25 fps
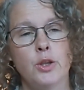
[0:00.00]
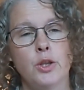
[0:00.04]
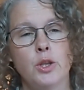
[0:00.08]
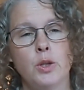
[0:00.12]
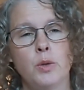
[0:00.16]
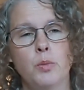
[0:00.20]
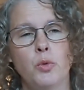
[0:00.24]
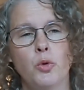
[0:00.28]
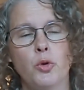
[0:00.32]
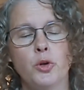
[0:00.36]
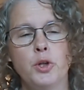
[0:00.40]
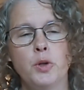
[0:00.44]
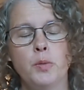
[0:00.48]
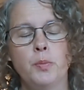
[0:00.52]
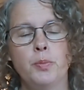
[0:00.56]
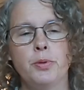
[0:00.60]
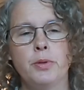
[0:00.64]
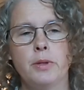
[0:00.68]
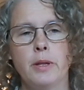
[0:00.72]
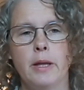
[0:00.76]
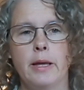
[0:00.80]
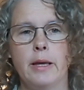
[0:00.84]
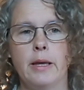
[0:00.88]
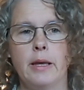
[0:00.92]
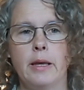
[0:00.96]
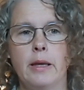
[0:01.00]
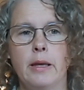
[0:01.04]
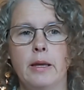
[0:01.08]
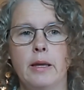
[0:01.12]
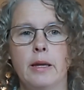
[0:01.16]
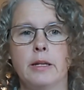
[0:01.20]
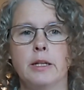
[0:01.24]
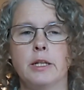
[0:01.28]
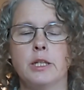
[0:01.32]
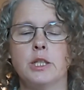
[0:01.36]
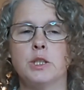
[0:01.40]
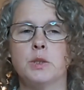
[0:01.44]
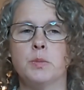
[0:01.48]
The more you play
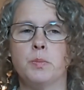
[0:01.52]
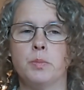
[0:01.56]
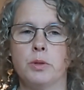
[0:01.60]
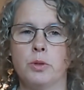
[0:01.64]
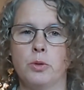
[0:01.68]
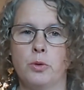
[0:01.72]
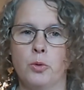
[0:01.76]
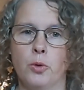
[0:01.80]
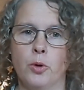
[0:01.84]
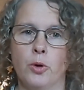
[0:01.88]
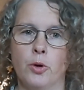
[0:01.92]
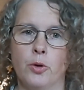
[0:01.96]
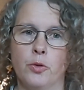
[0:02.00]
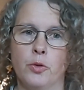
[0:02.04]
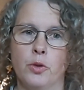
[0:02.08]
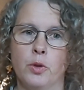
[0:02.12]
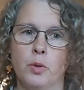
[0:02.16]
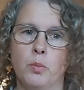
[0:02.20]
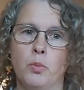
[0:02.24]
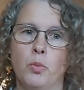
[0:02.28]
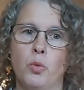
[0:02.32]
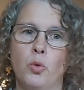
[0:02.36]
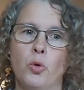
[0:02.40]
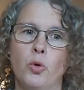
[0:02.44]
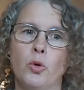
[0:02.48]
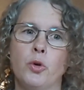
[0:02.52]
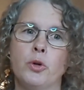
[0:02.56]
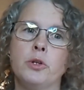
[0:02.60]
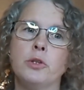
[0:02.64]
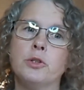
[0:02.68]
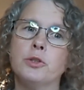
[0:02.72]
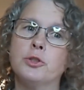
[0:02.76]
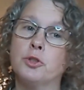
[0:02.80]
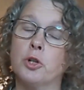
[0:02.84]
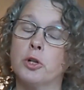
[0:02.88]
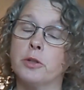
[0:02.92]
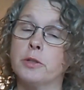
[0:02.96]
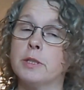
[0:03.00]
and explore, the more
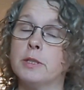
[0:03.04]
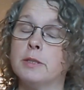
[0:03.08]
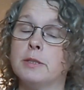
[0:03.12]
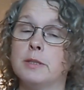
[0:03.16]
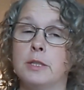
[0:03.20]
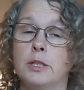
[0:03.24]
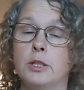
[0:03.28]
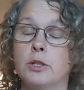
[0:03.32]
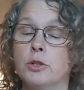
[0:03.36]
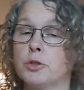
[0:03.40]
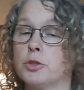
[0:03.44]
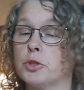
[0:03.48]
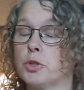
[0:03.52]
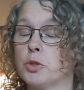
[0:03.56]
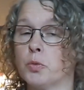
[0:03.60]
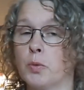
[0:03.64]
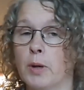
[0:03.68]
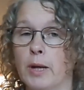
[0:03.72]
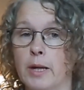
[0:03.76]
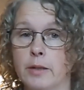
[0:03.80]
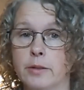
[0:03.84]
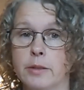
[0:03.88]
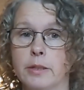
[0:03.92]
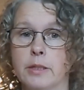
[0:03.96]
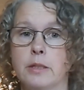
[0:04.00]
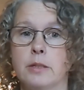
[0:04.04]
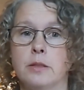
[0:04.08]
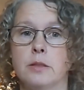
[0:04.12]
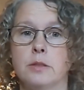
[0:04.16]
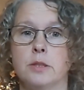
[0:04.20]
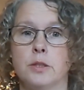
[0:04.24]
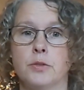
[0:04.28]
you'll start to see your surroundings